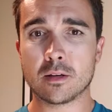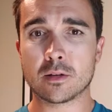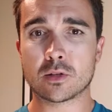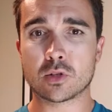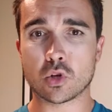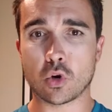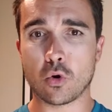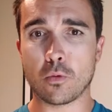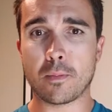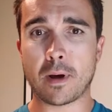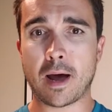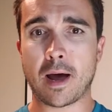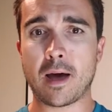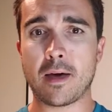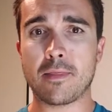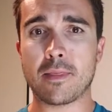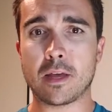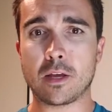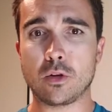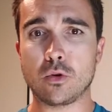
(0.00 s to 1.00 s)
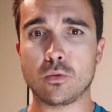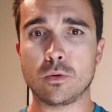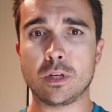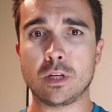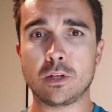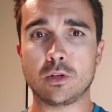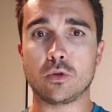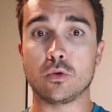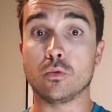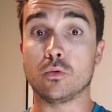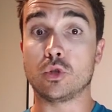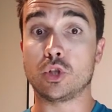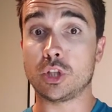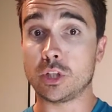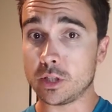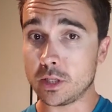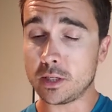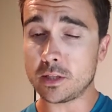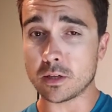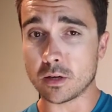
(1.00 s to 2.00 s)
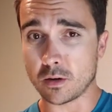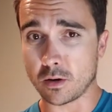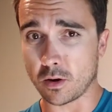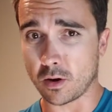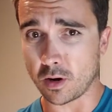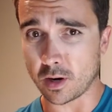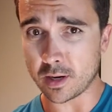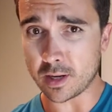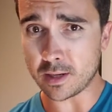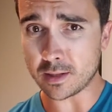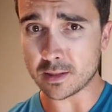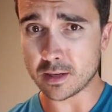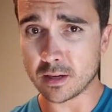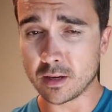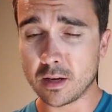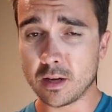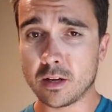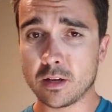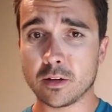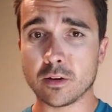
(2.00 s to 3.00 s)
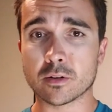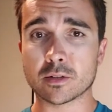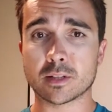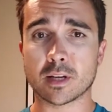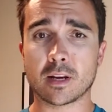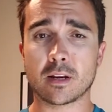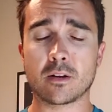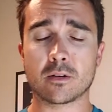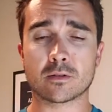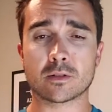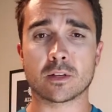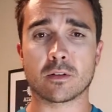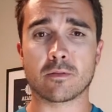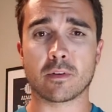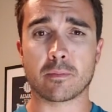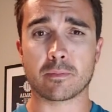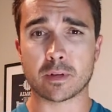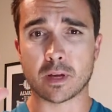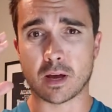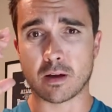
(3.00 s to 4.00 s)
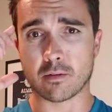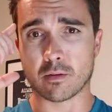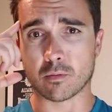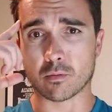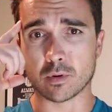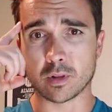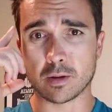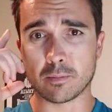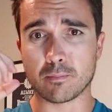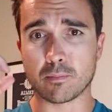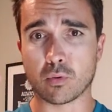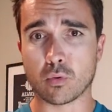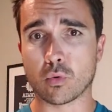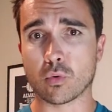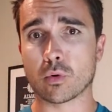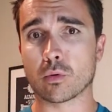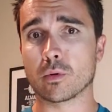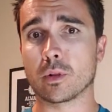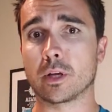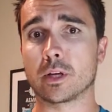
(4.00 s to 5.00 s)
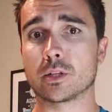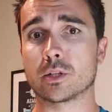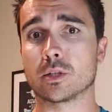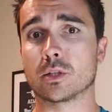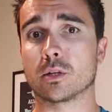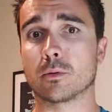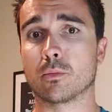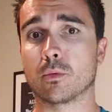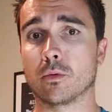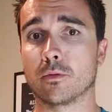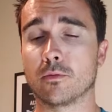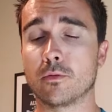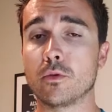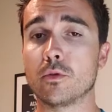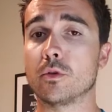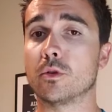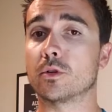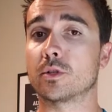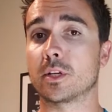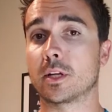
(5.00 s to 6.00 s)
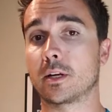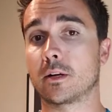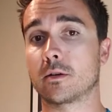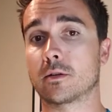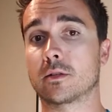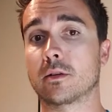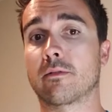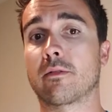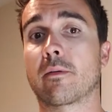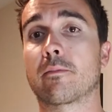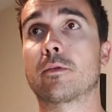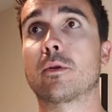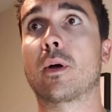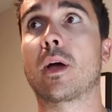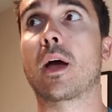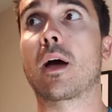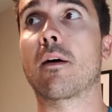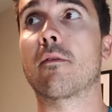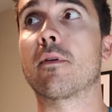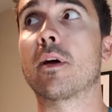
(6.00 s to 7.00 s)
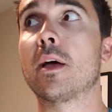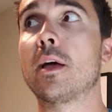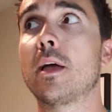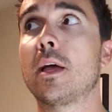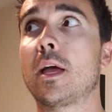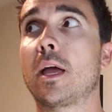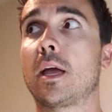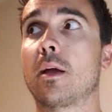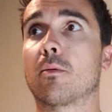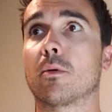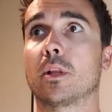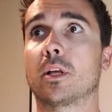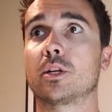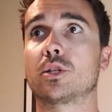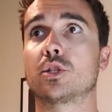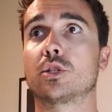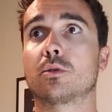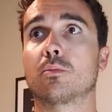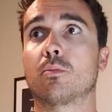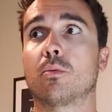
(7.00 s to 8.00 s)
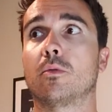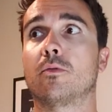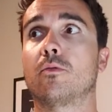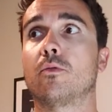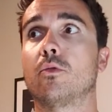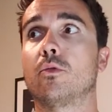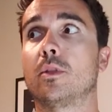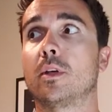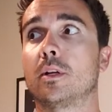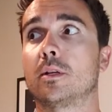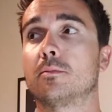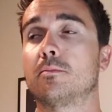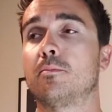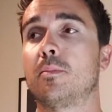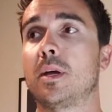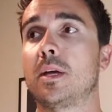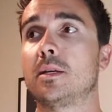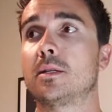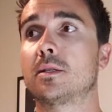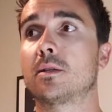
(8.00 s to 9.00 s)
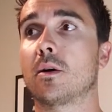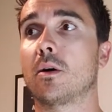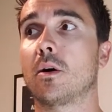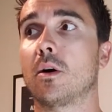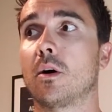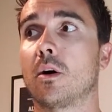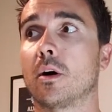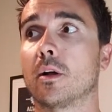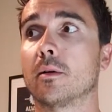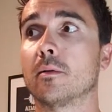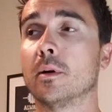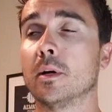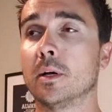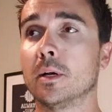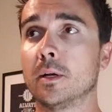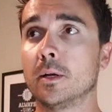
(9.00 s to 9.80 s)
so bad that you need to cheat on it, you're setting yourself up to have a really poor relationship with food. You're setting yourself up to have a relationship with food that is based on